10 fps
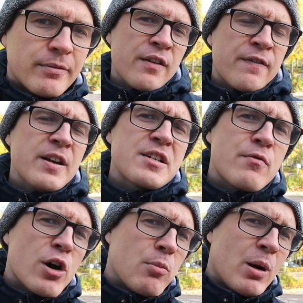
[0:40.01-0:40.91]
In Finnish
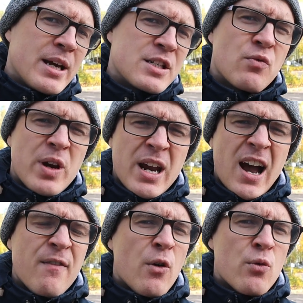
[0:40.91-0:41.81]
workplace we
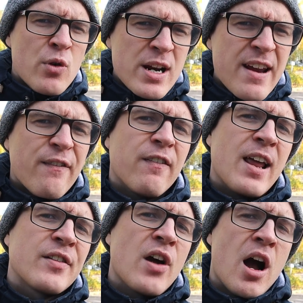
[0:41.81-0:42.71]
have really
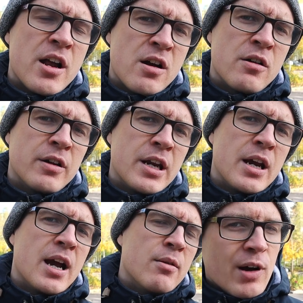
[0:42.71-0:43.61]
flat
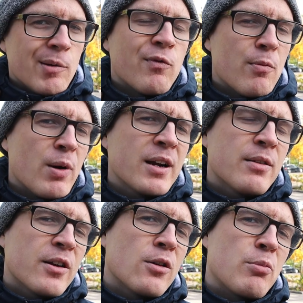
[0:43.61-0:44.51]
hierarchy and from
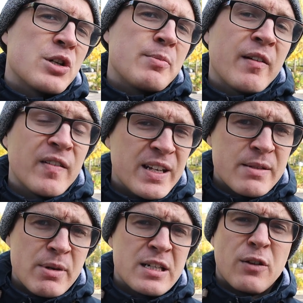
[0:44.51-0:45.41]
practical perspective
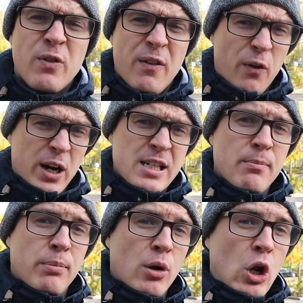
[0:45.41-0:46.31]
this means that we, for
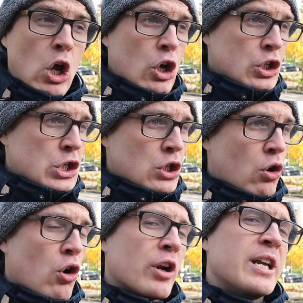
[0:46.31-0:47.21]
example, just
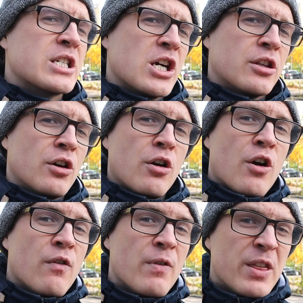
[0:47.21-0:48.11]
call each other
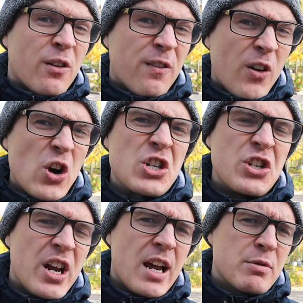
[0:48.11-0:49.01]
with our
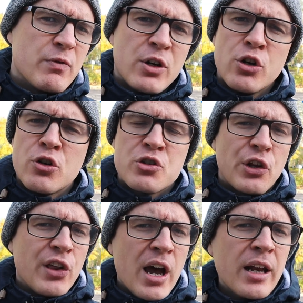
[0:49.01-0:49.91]
first names. We don't use
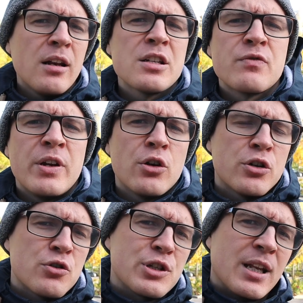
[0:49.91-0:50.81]
the titles, we
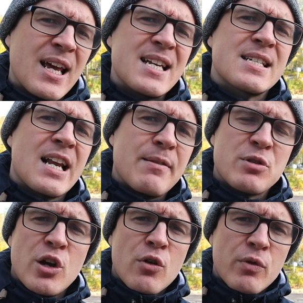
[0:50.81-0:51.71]
don't use the last
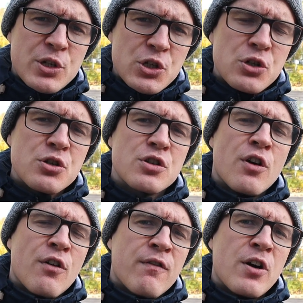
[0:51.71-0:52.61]
names, we just use
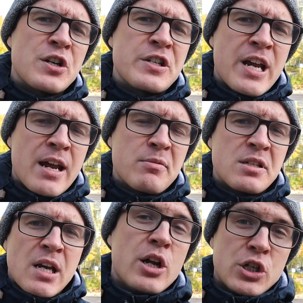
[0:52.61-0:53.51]
first
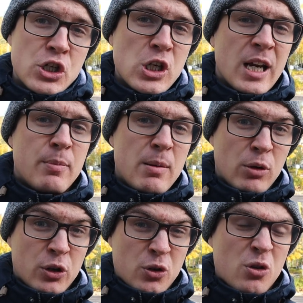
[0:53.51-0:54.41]
names just like
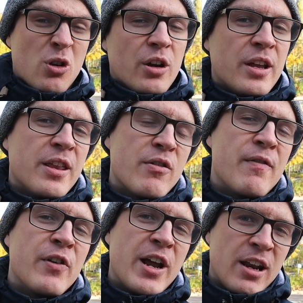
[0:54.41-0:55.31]
people do in their
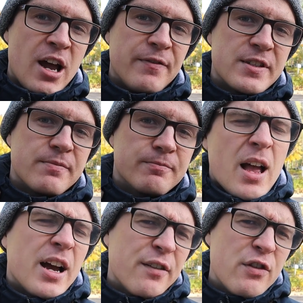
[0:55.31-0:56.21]
everyday lives.
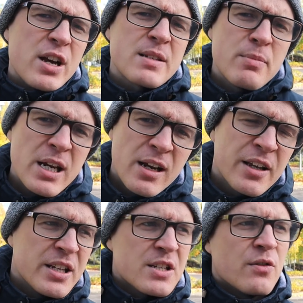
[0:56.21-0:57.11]
And if you ask me,
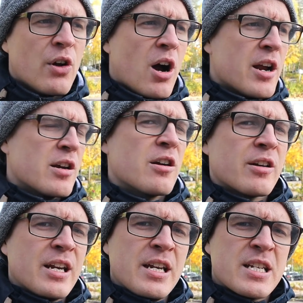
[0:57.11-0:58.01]
like these
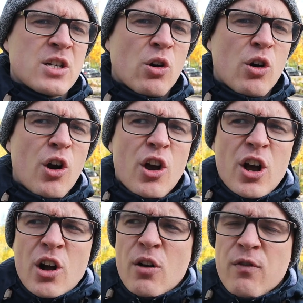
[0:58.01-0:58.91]
hierarchies or
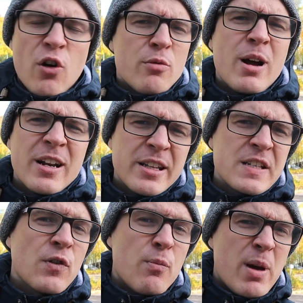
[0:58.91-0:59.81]

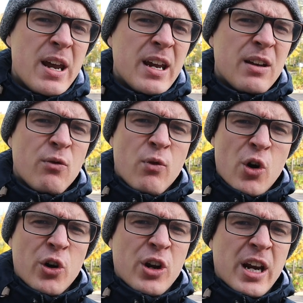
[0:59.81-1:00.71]
formalities would make
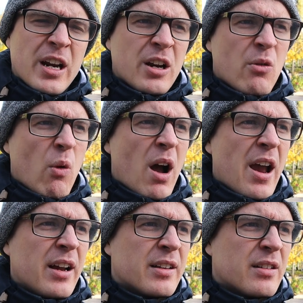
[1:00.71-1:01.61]
working
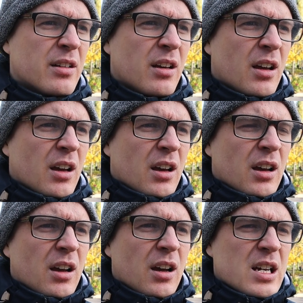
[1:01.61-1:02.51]
quite
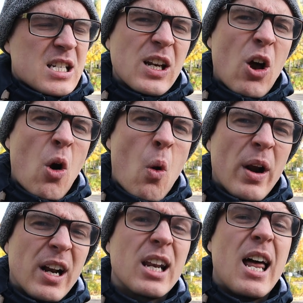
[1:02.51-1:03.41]
slow
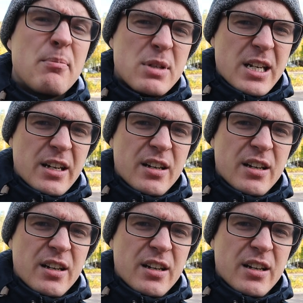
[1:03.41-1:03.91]
and clumsy,